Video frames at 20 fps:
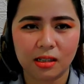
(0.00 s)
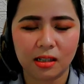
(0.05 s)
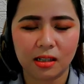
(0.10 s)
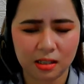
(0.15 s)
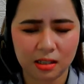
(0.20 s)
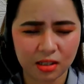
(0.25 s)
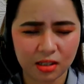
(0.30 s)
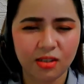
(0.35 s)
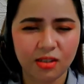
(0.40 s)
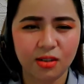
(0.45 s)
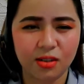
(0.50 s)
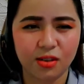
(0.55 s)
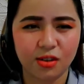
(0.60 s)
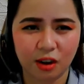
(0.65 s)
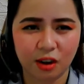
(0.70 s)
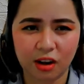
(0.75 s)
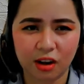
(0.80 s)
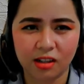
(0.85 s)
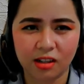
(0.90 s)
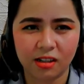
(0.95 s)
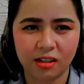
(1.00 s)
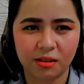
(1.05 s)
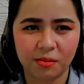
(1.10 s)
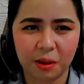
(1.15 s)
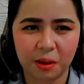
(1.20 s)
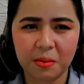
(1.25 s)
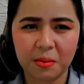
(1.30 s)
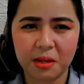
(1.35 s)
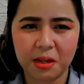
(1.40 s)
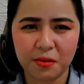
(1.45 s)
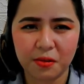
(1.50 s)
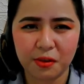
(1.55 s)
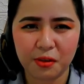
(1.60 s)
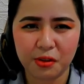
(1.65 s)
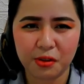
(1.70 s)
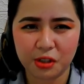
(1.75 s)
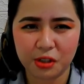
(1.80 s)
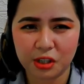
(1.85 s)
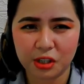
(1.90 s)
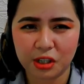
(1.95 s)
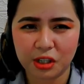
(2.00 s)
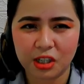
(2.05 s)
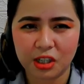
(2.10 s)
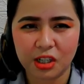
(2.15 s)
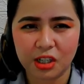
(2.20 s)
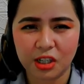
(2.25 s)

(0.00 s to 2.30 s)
Let's just talk. Maybe in the future,